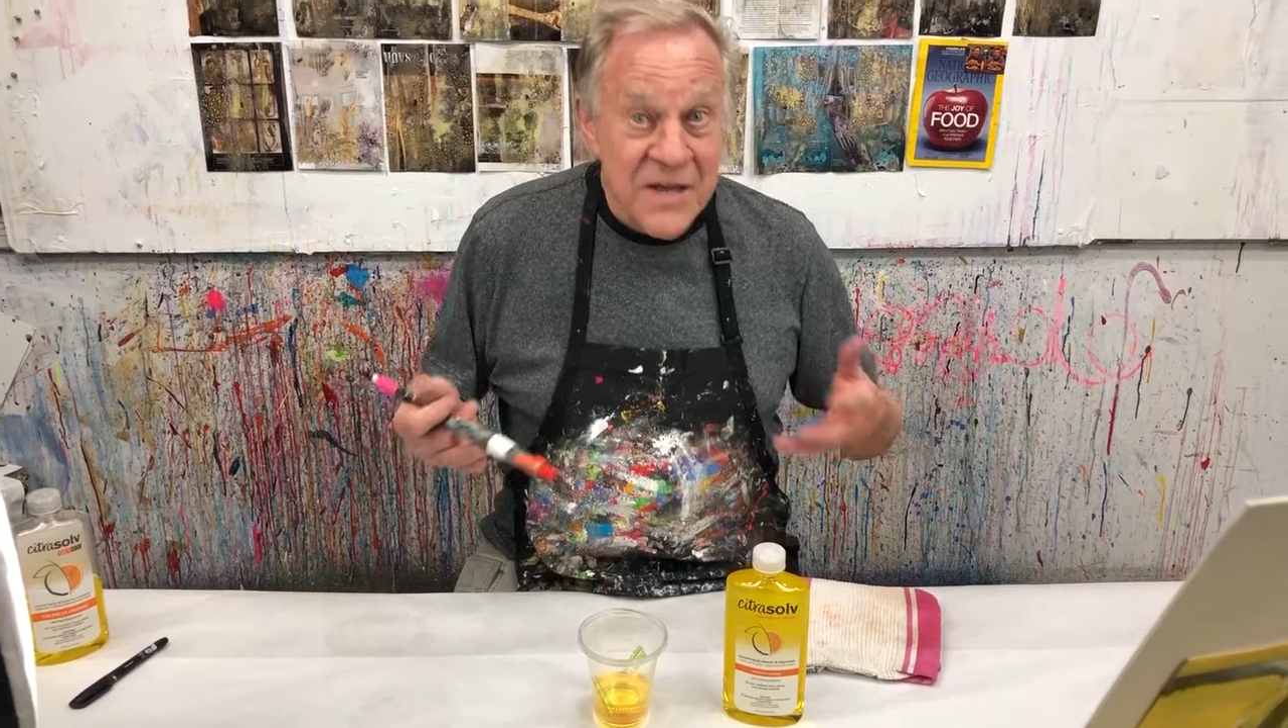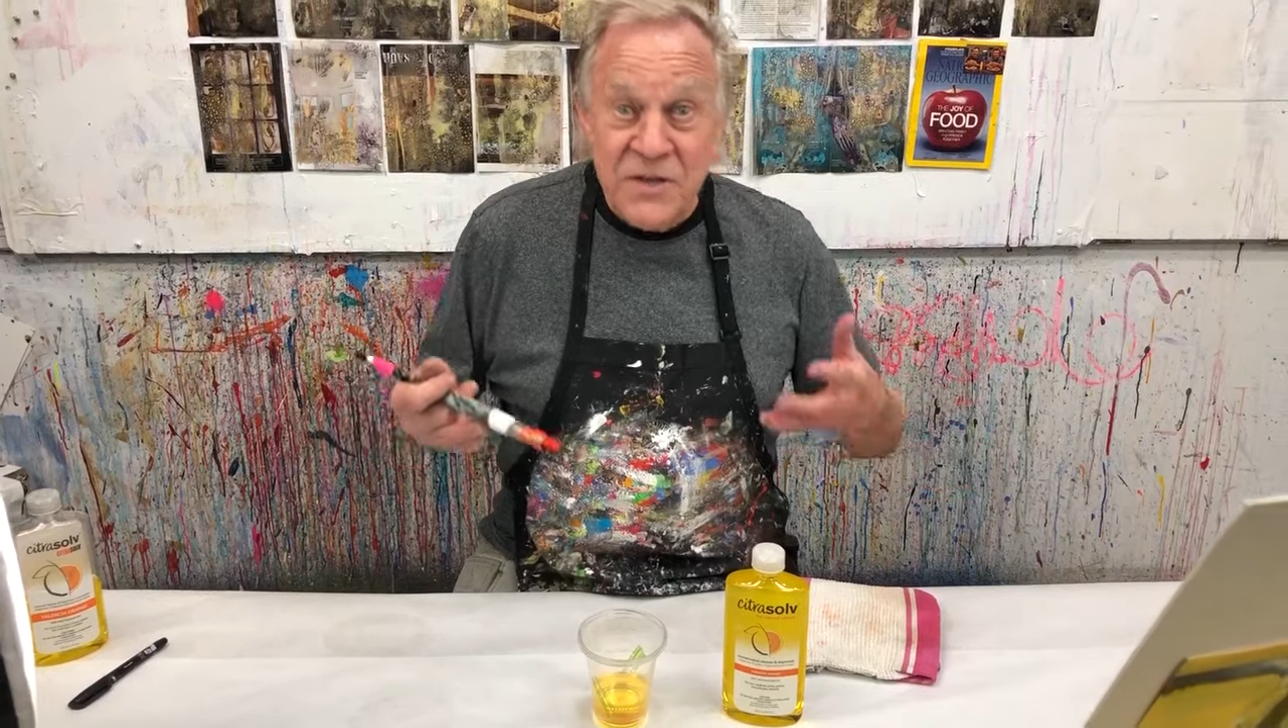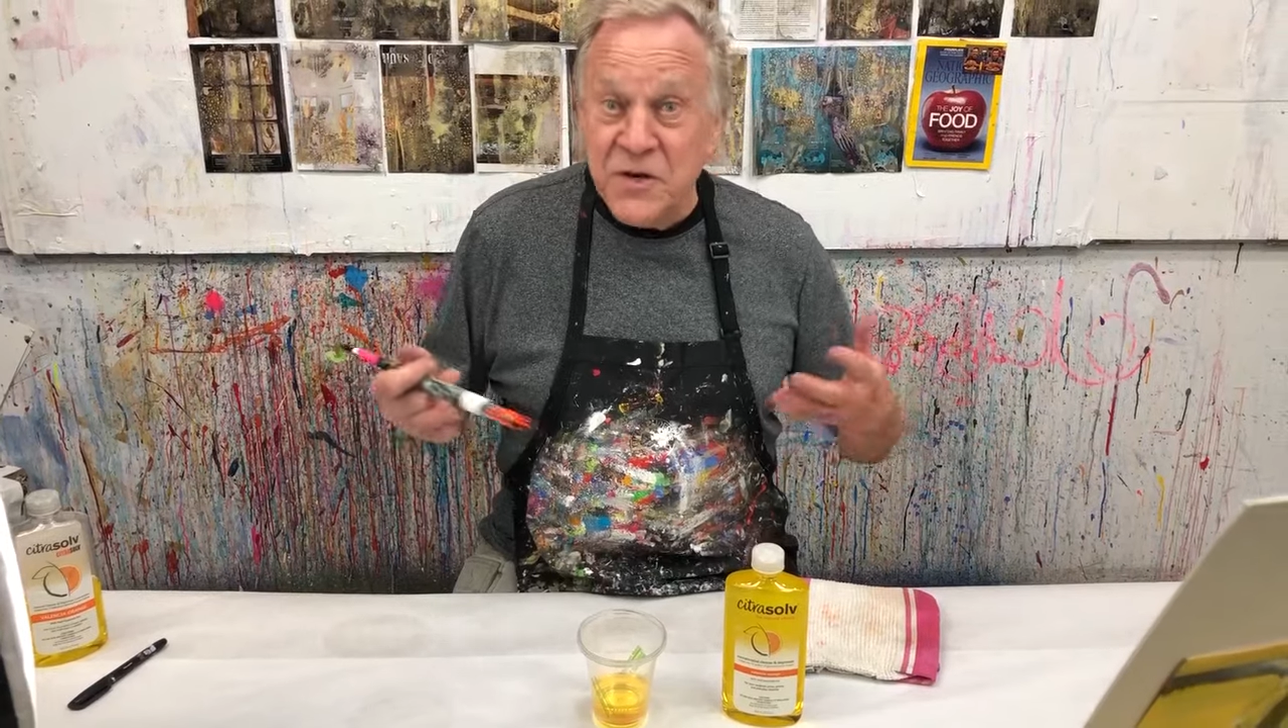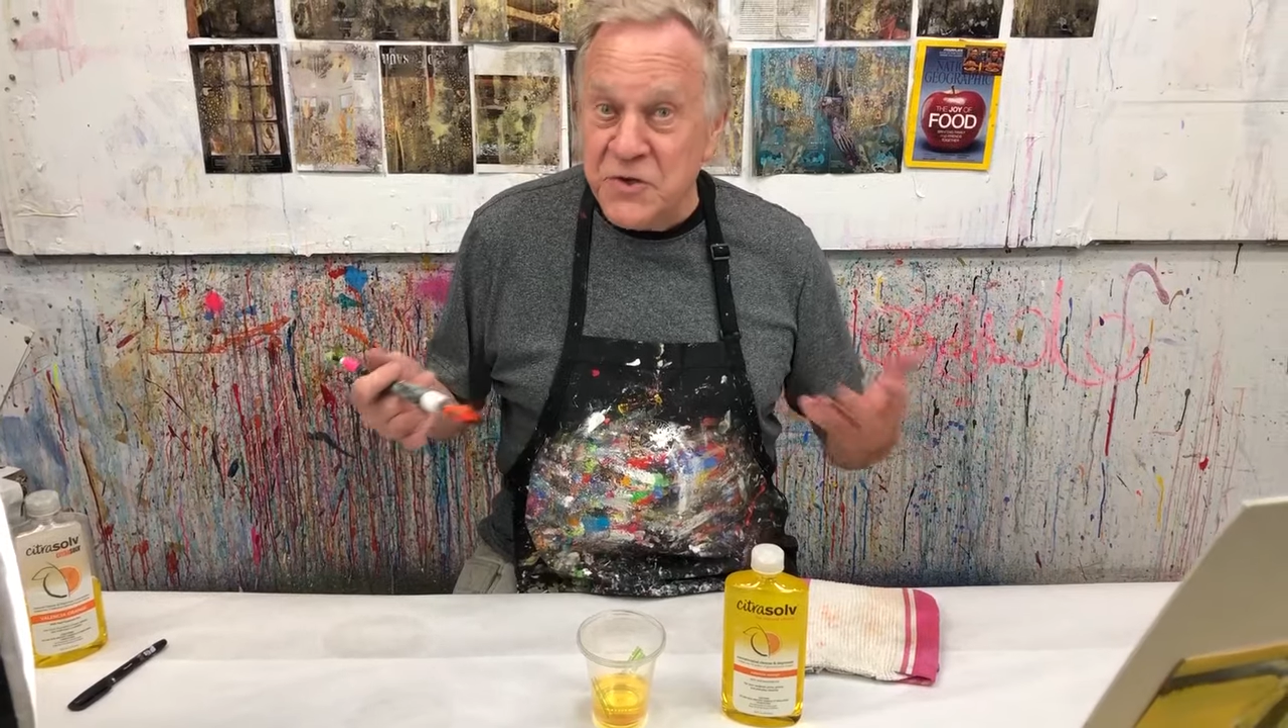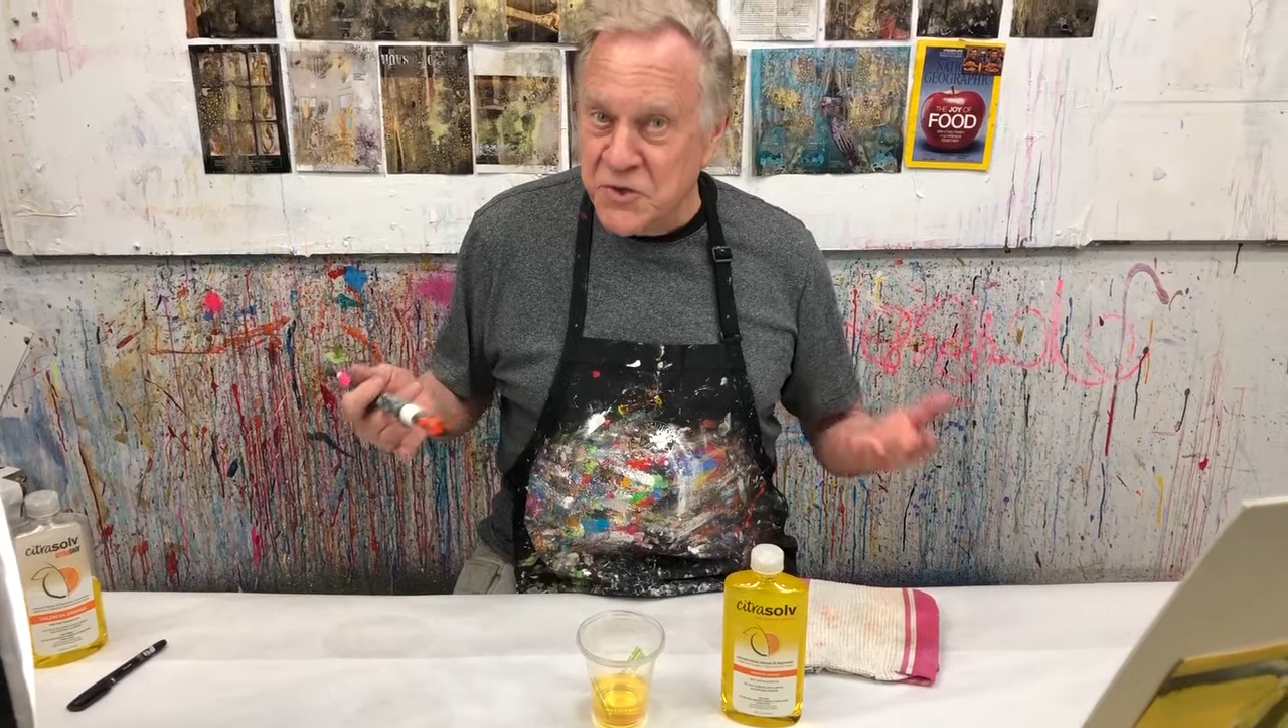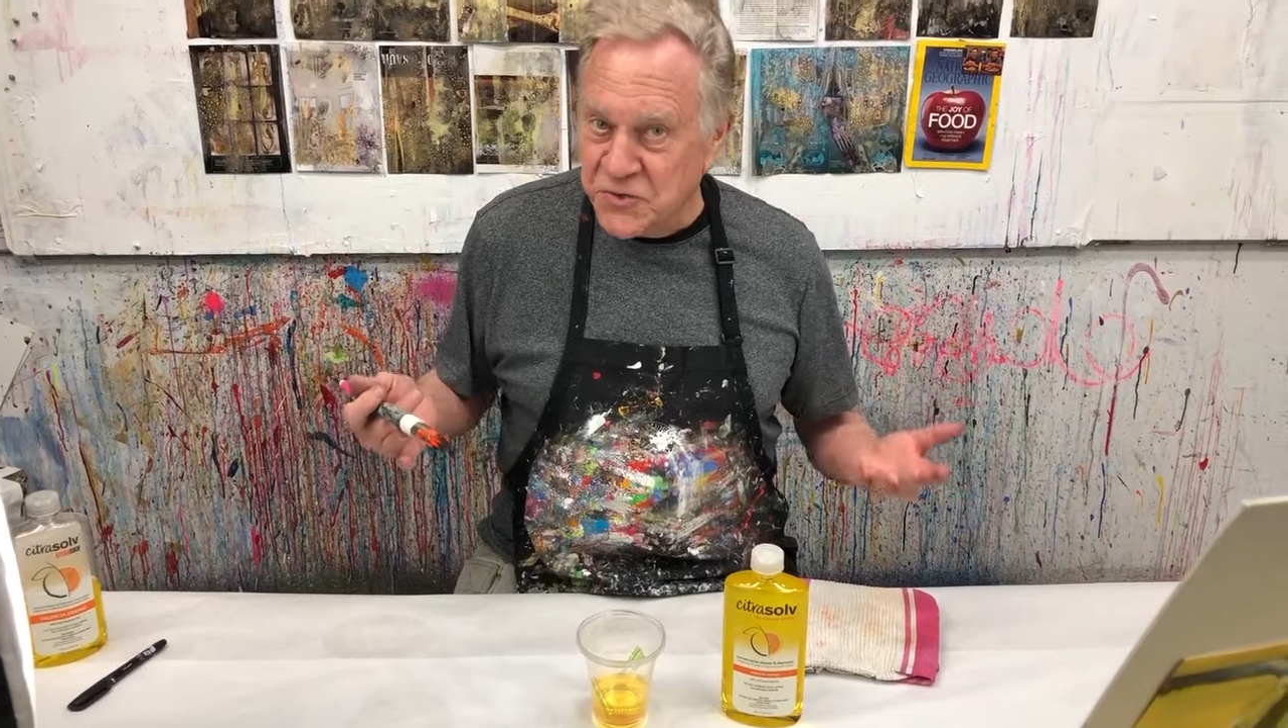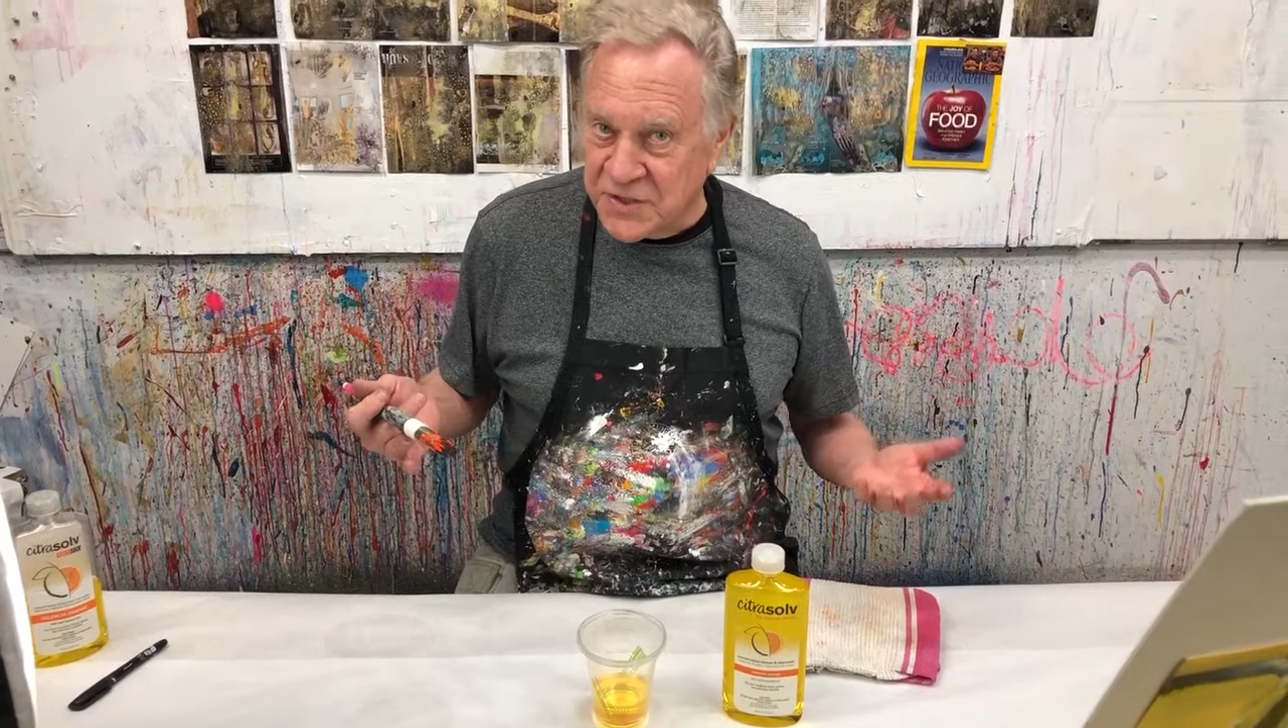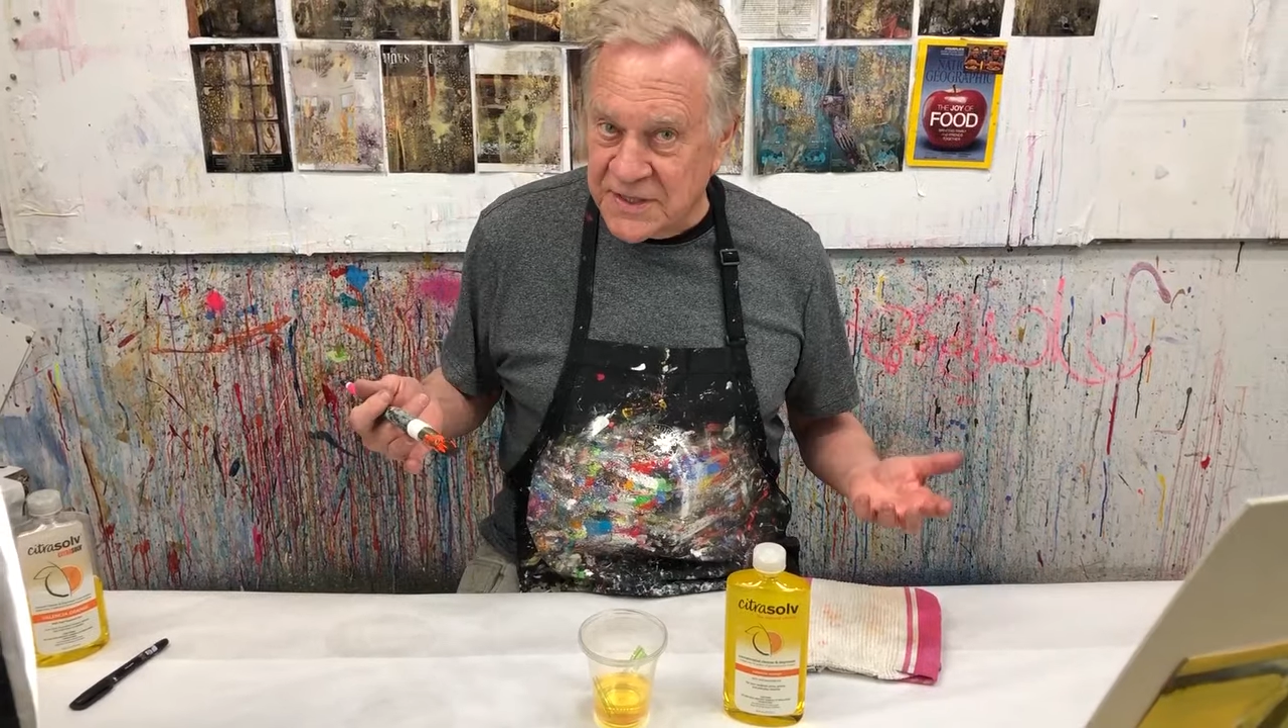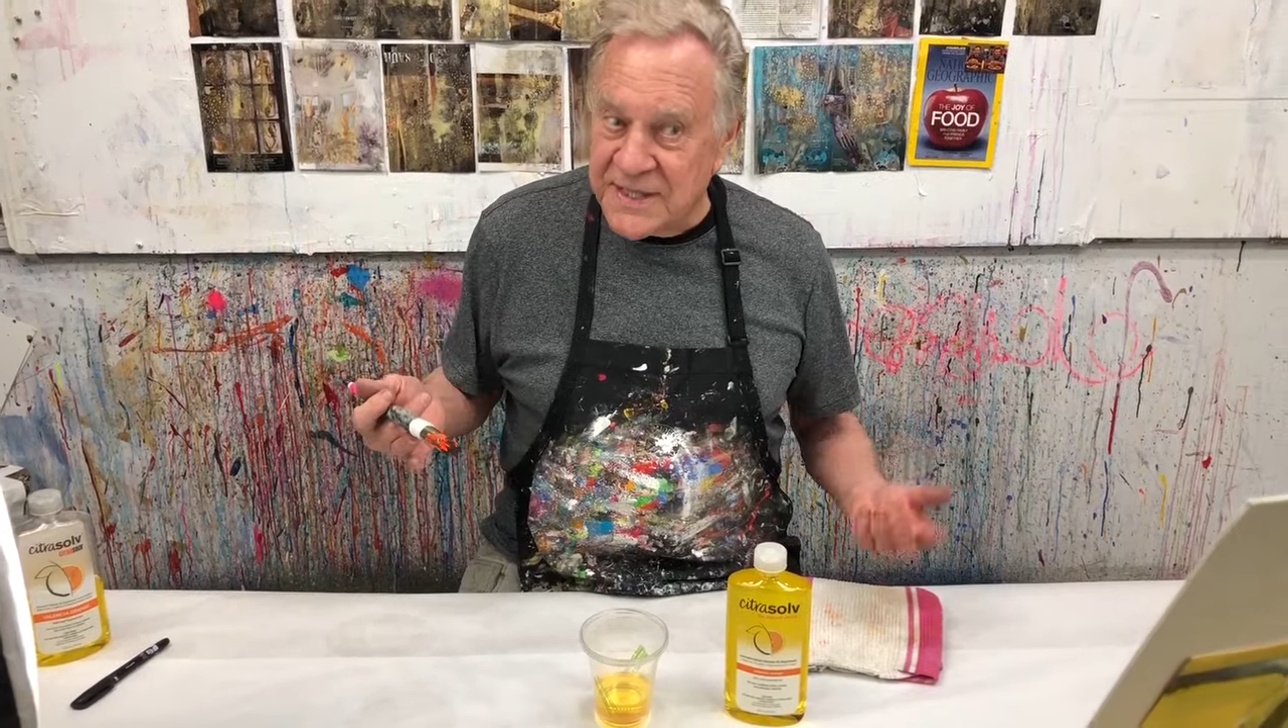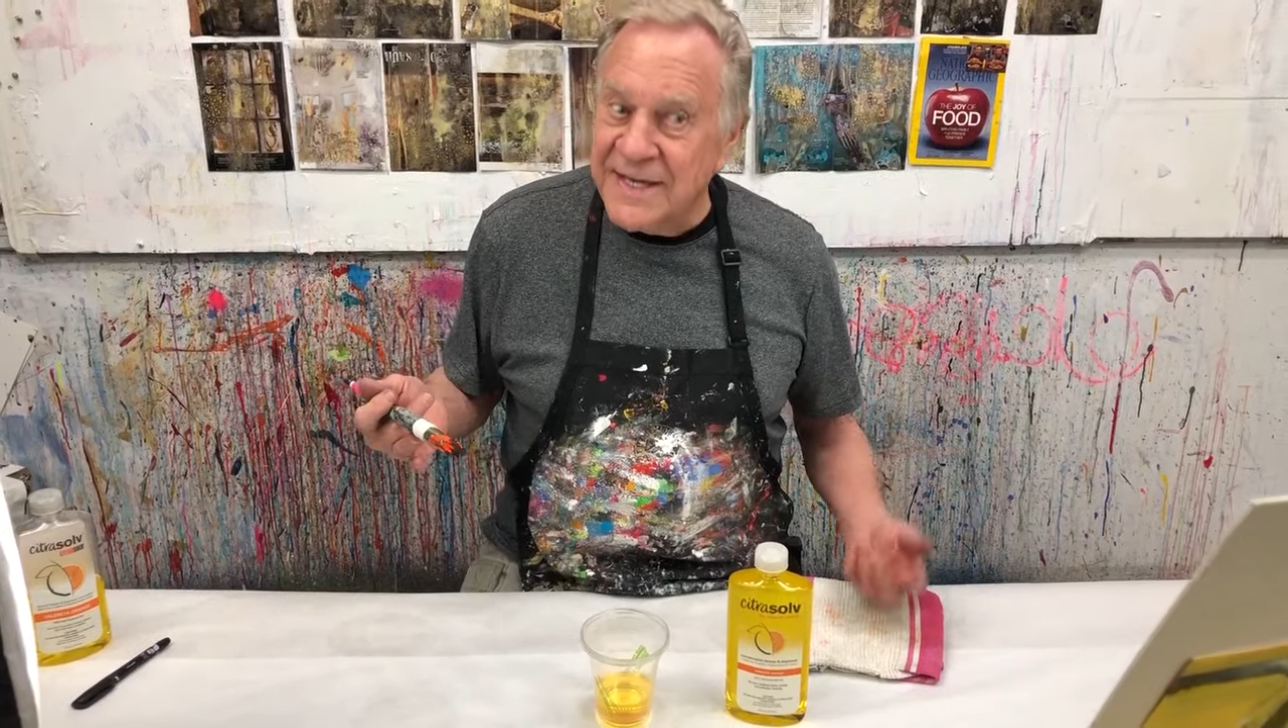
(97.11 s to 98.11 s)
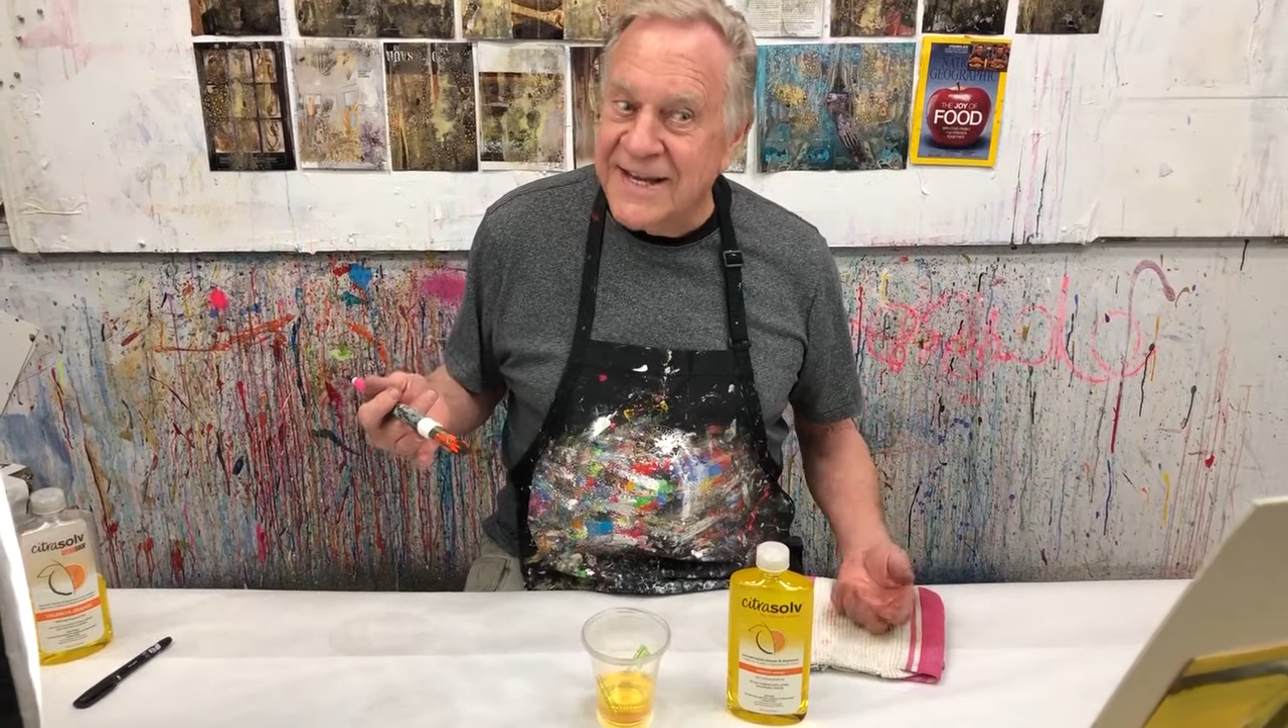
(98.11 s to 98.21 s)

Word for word: You use it the